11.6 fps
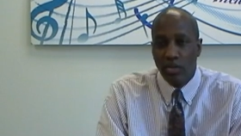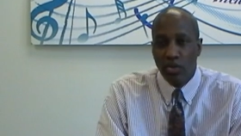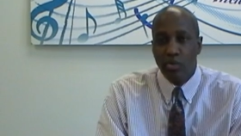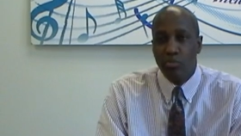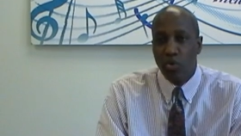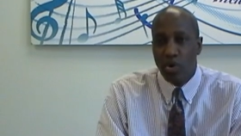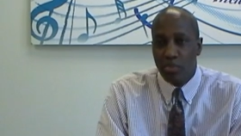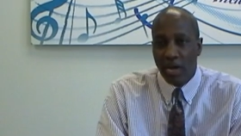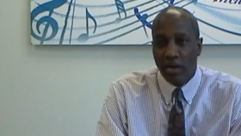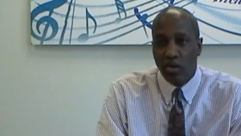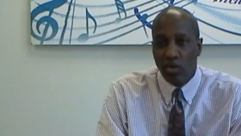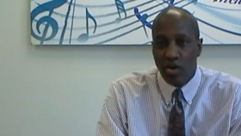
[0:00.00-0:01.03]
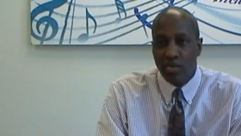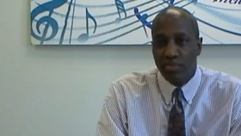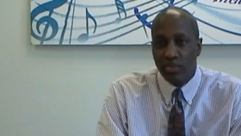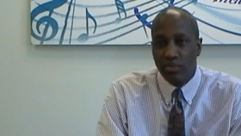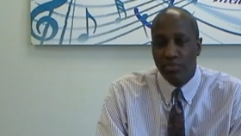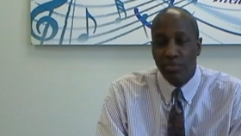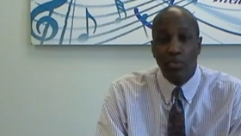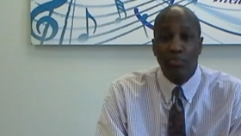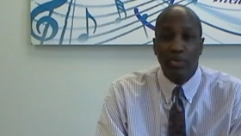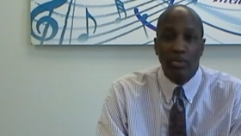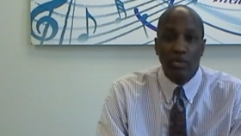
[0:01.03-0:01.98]
Learn more about our office. Feel
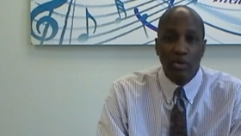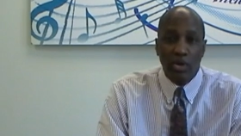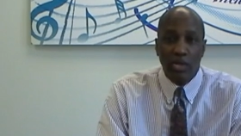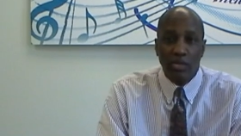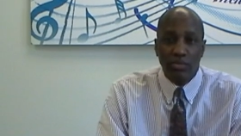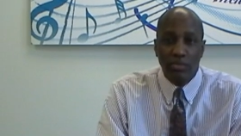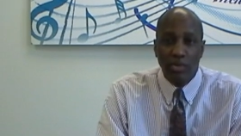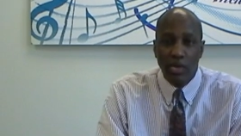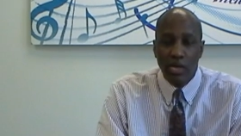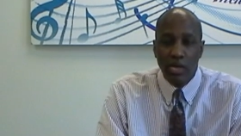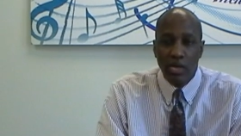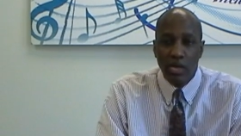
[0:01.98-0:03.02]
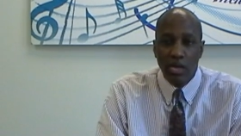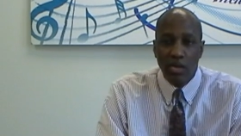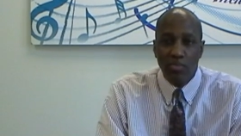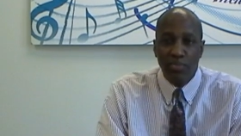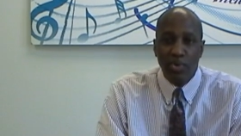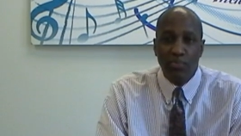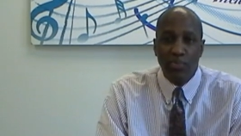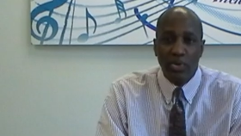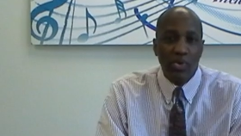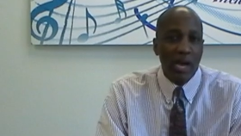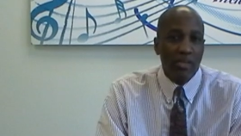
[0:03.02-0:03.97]
free to call us, and feel
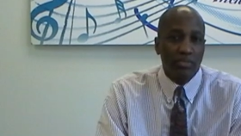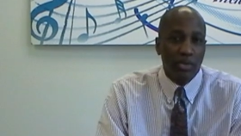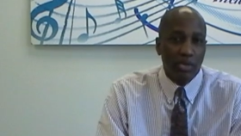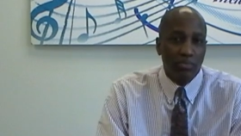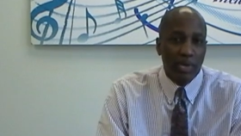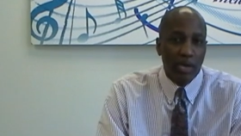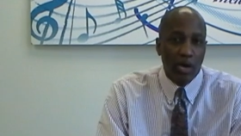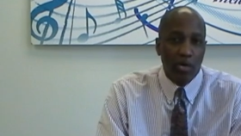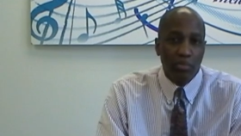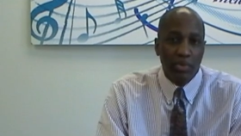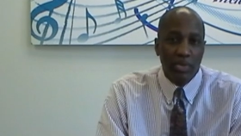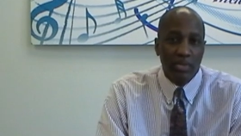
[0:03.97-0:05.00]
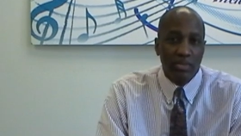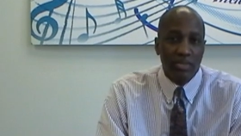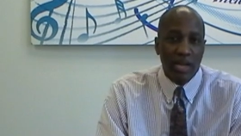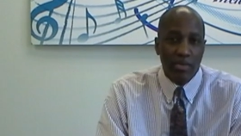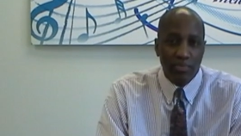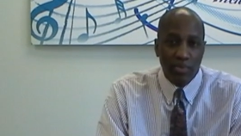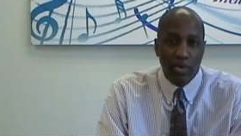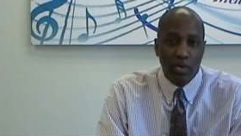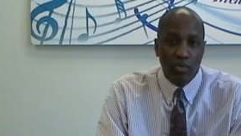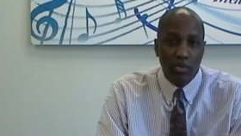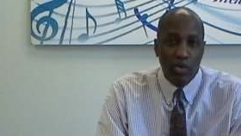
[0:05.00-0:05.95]
free to ask us for help in
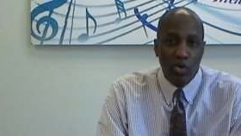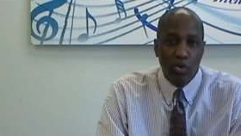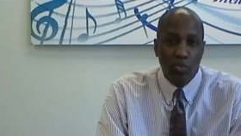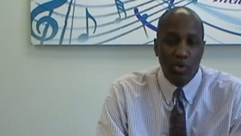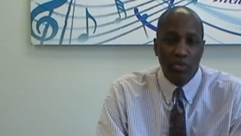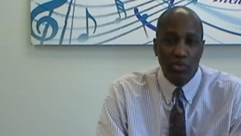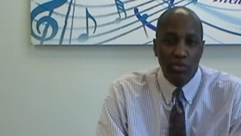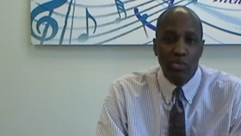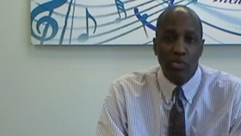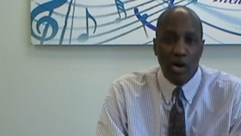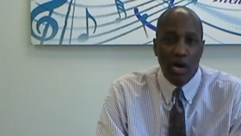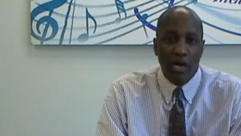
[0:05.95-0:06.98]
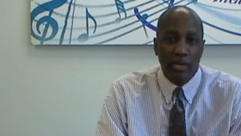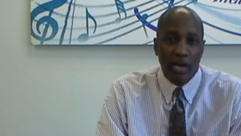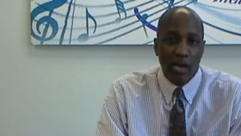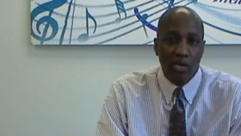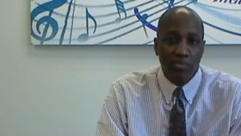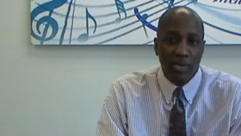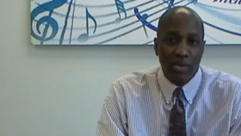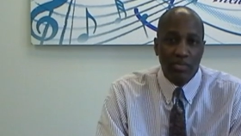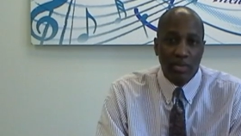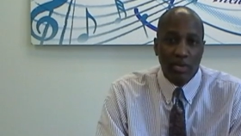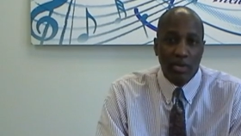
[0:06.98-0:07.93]
deciphering what you are now
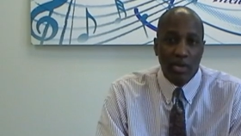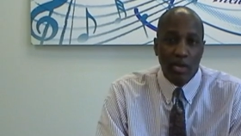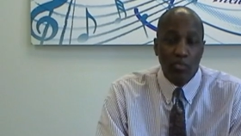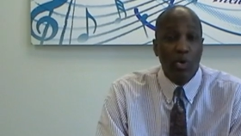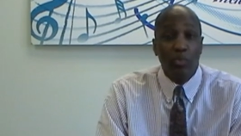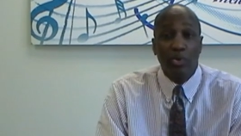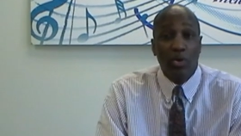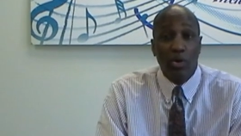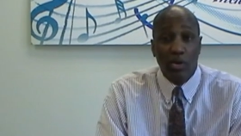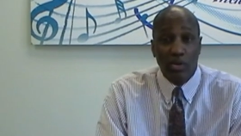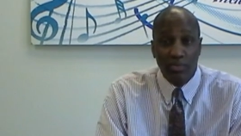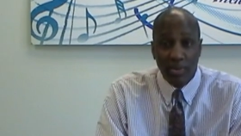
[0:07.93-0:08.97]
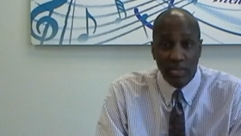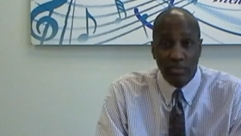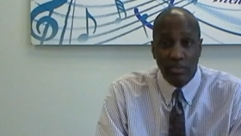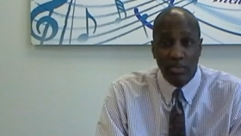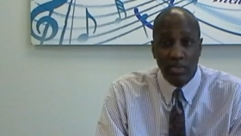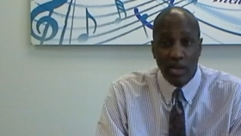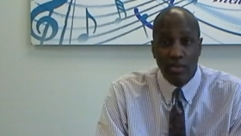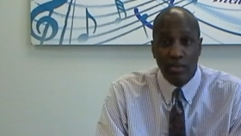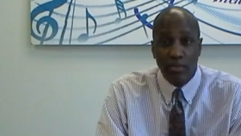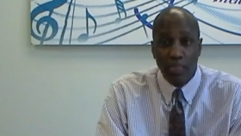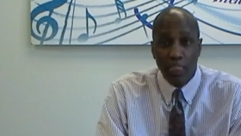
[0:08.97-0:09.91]
facing and what we all are facing together.